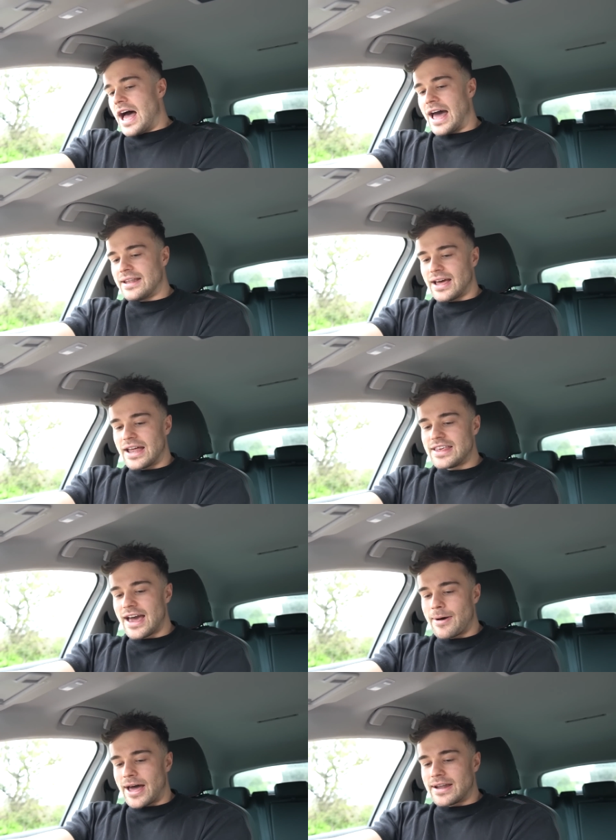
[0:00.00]
and and
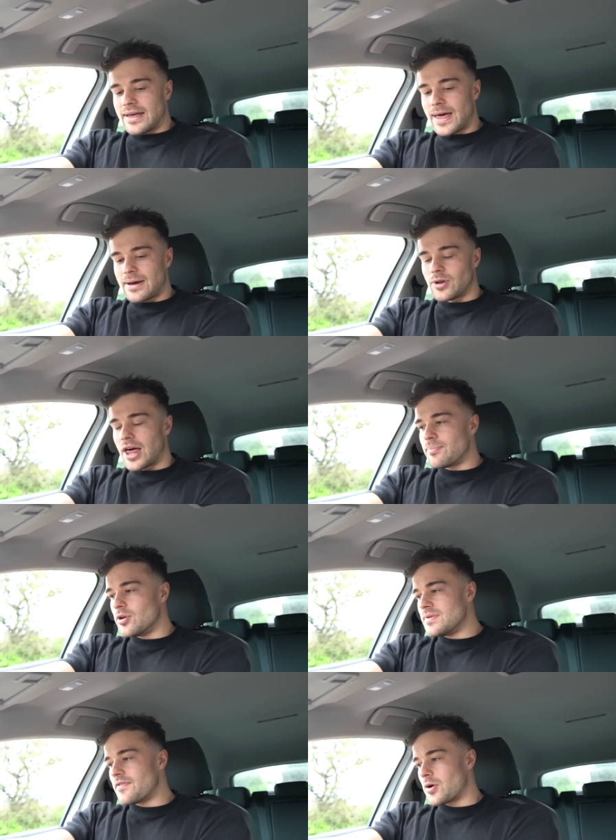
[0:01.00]
yeah, man, and that like
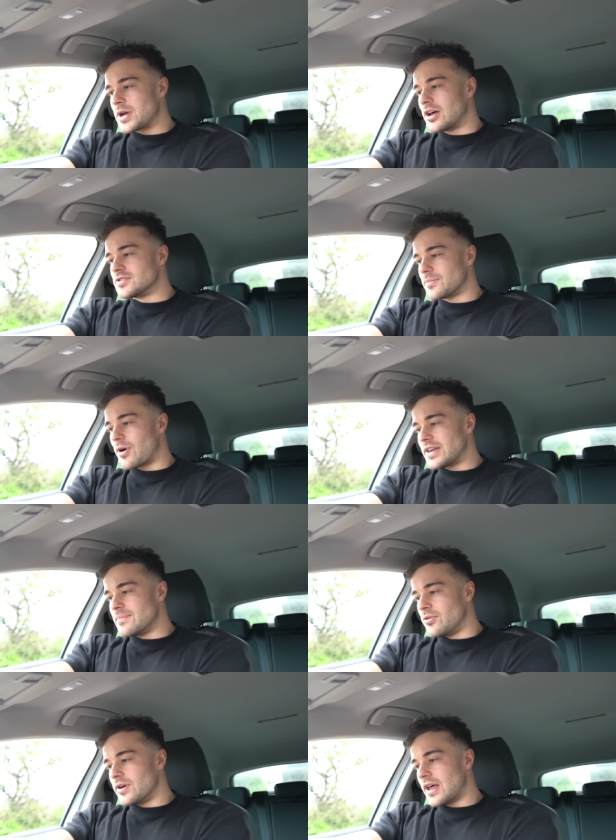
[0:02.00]
put me very close to
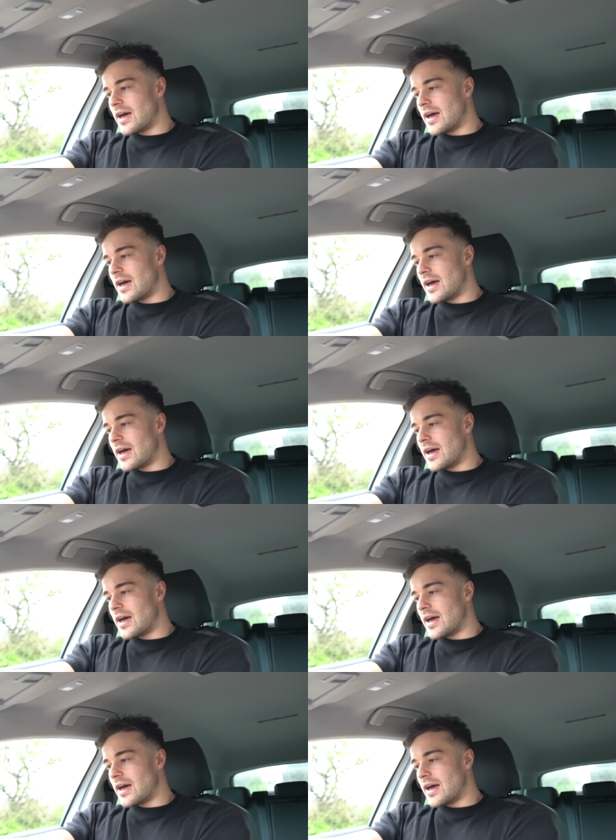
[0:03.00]
breaking point.